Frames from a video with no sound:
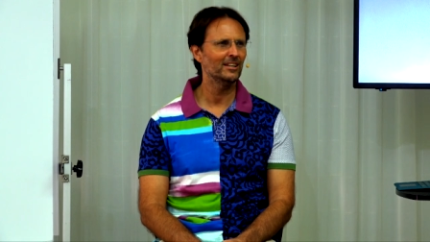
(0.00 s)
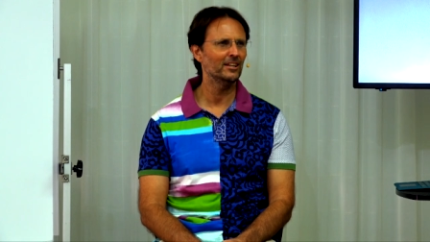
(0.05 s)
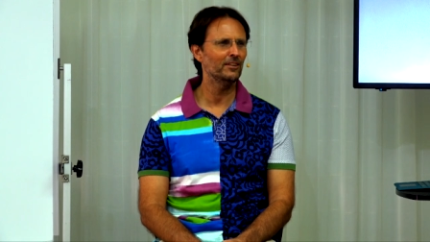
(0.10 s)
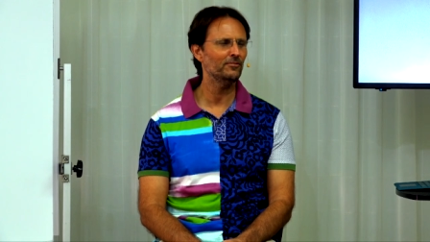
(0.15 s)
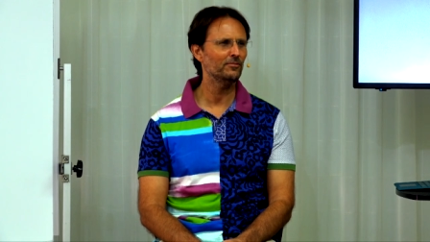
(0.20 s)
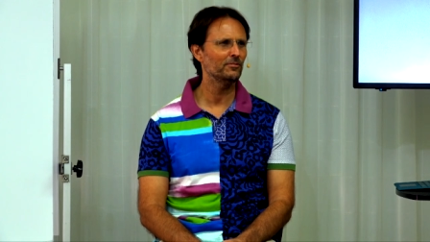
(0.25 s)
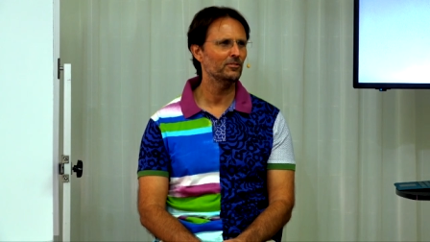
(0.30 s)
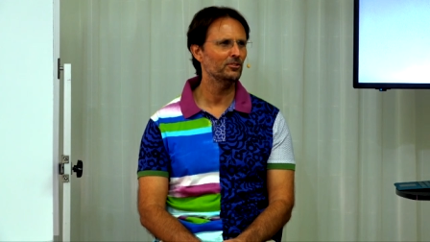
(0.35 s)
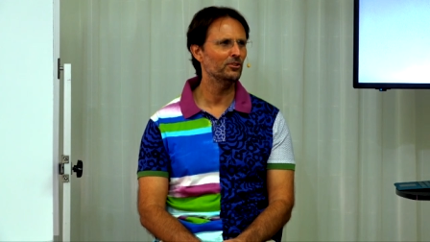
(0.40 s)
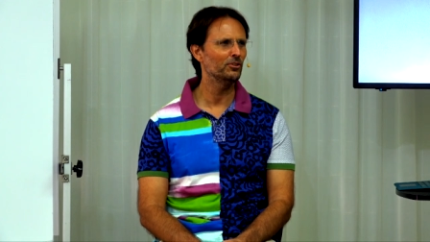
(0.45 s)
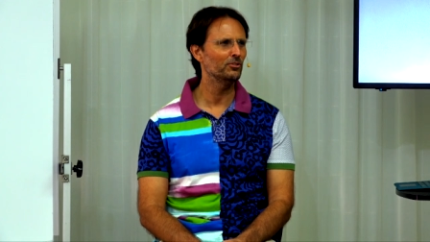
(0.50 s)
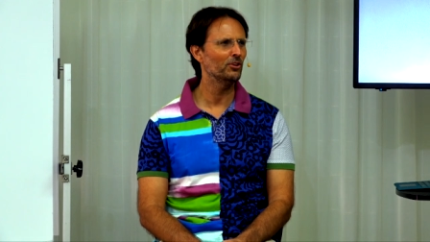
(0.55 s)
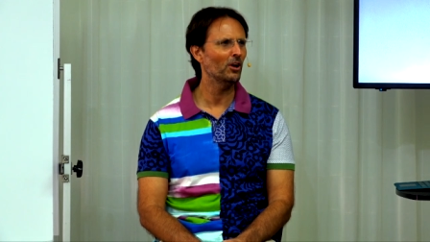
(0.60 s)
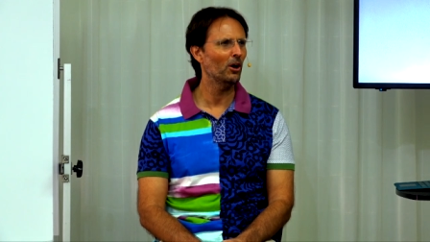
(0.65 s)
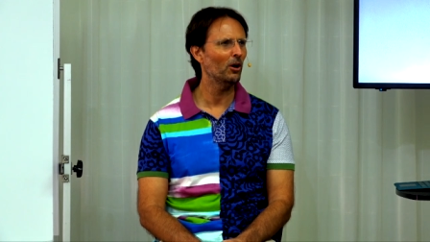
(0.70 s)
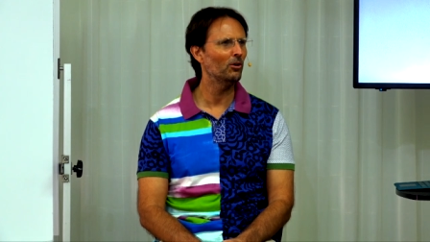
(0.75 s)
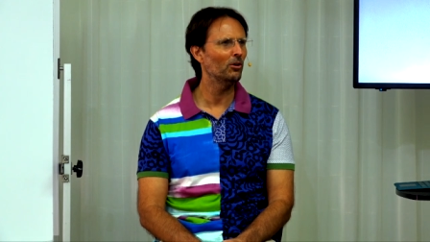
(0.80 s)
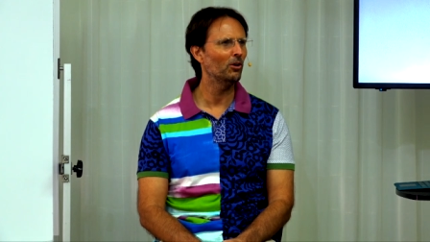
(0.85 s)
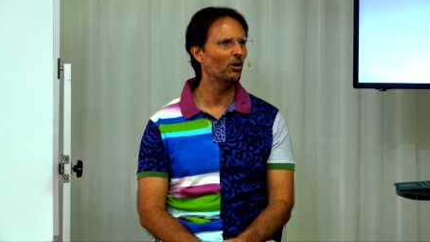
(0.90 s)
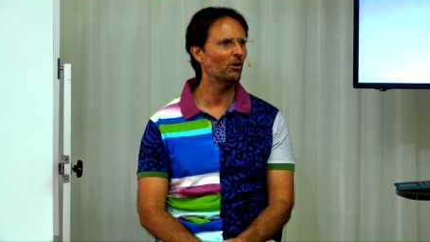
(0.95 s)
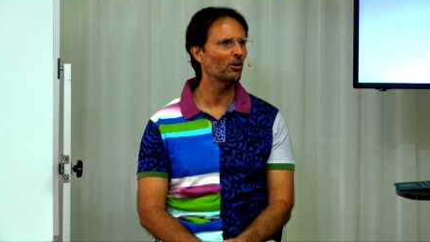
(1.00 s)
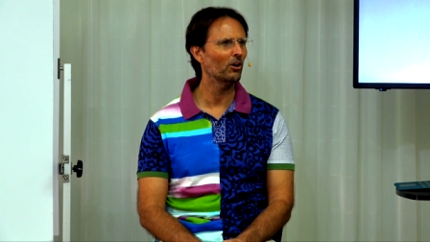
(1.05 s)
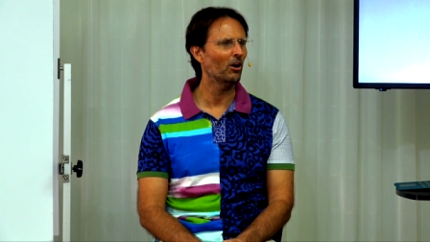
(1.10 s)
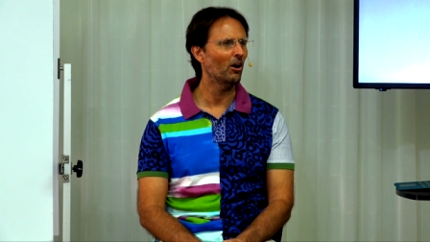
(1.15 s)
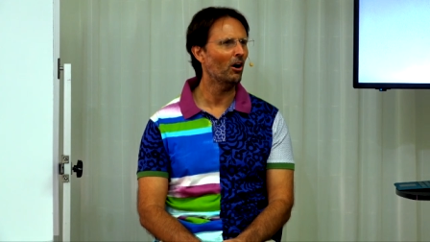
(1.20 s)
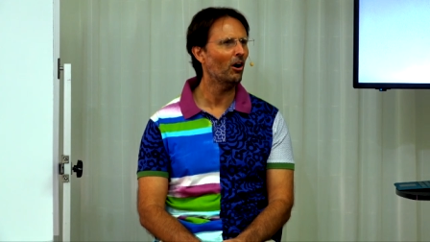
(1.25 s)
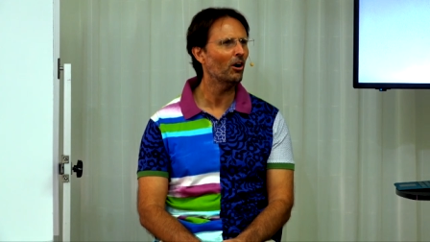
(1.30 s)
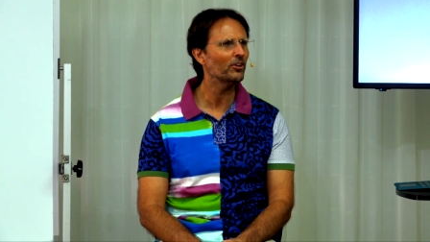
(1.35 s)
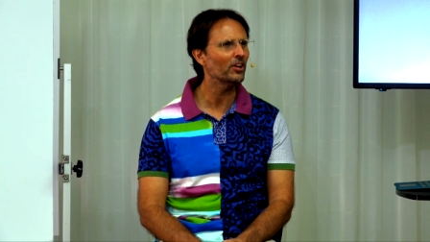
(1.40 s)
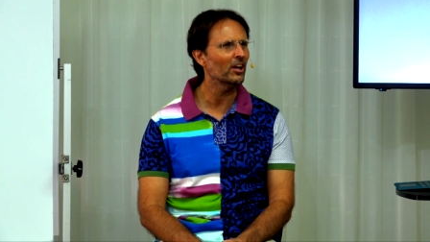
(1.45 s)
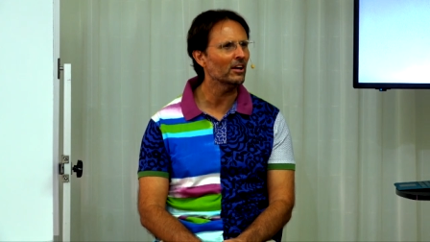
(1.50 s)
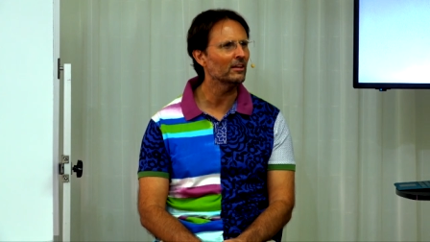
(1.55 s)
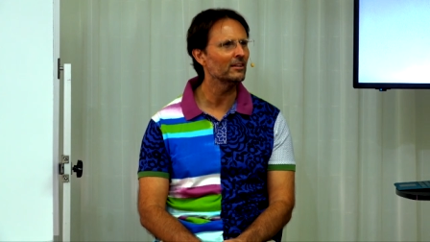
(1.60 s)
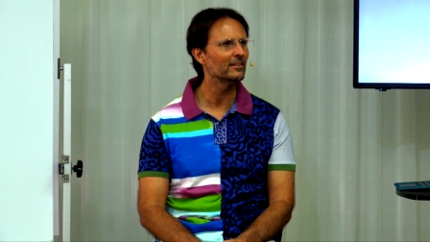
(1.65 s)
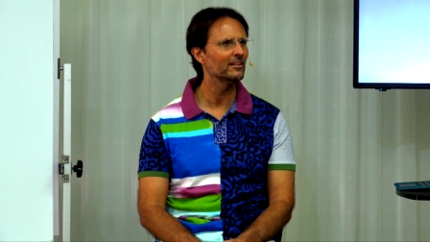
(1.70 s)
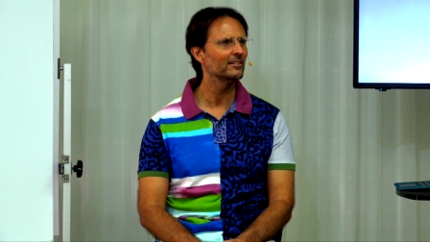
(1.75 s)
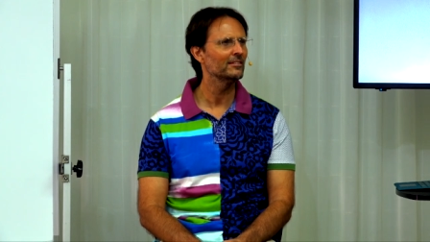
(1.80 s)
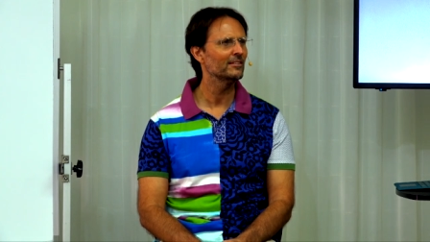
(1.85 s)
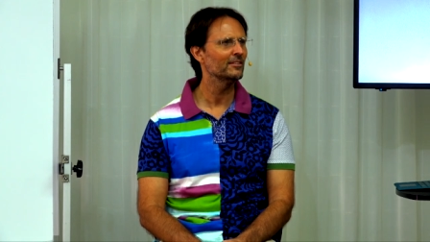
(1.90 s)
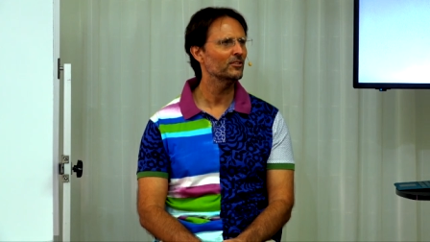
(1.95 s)
if you no longer honour
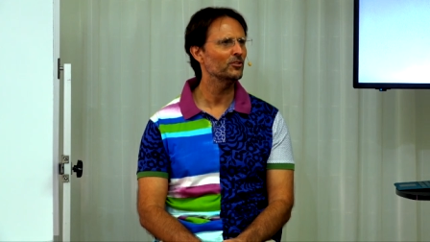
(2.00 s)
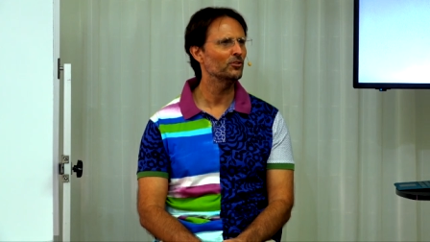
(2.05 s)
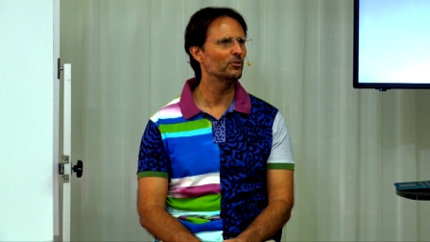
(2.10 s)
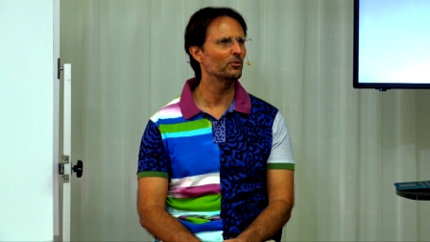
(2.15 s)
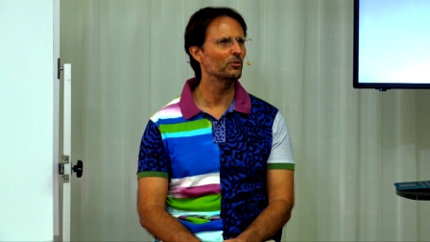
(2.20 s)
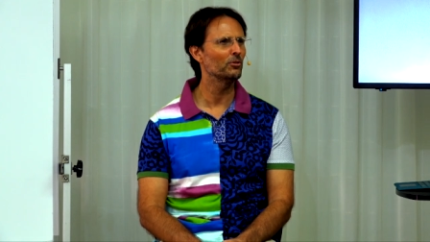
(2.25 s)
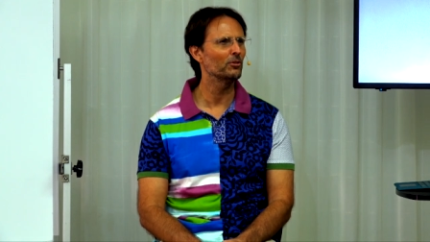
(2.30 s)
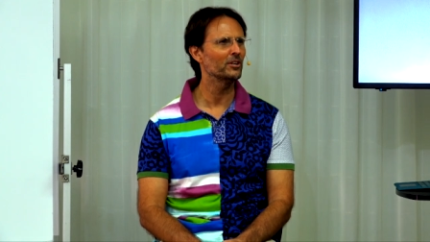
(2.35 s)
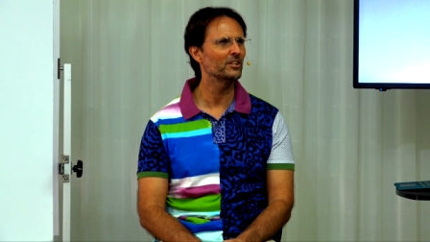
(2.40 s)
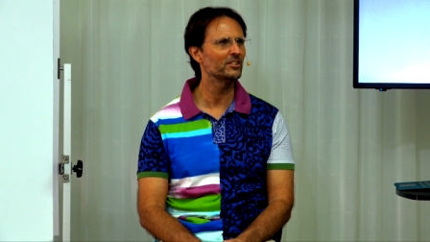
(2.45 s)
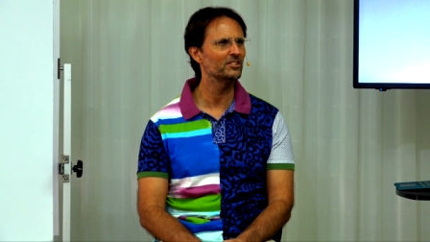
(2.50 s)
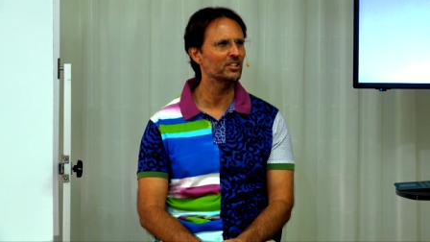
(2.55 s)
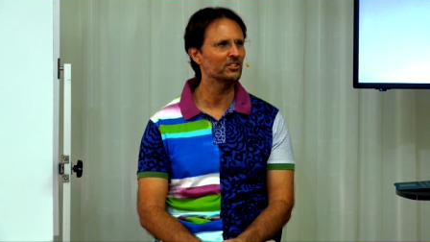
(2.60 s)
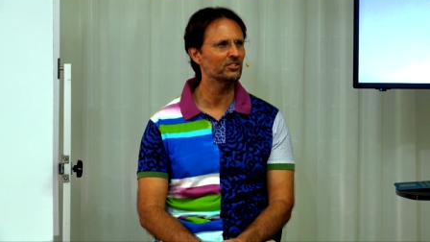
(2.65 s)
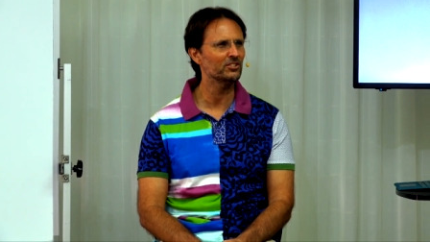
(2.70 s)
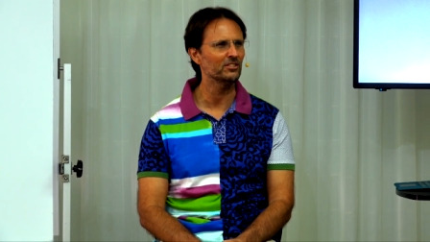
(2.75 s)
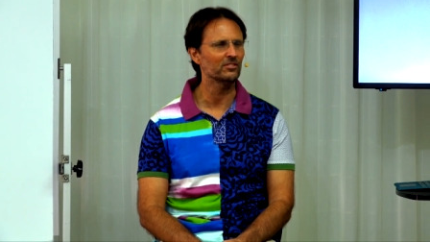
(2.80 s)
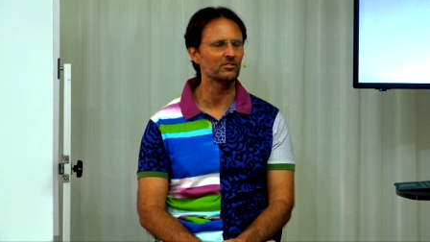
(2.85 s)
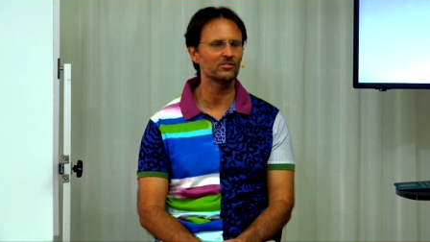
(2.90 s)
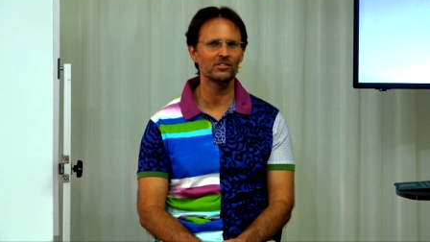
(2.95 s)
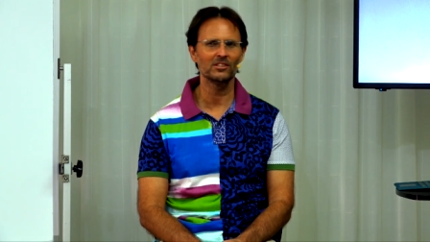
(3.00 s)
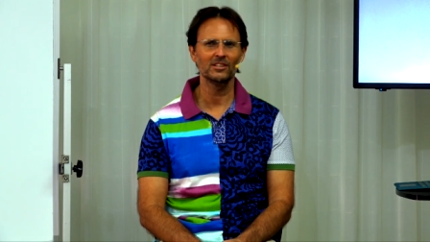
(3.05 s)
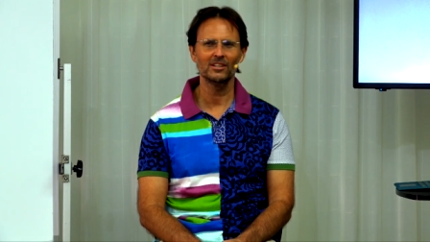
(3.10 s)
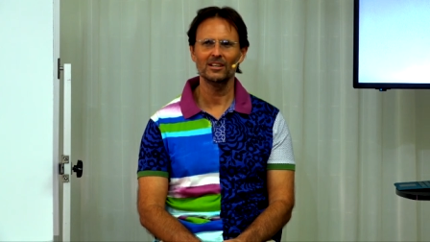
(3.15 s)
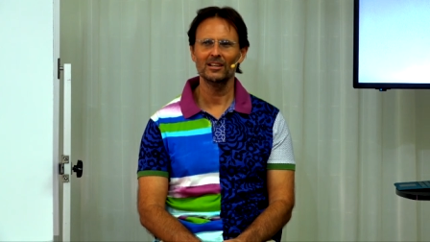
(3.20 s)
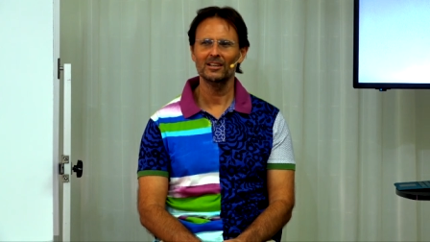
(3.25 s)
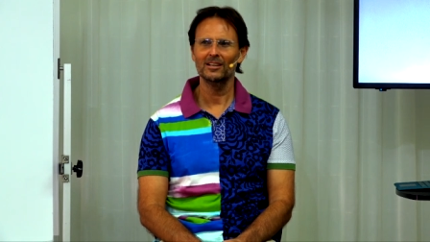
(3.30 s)
your addictions.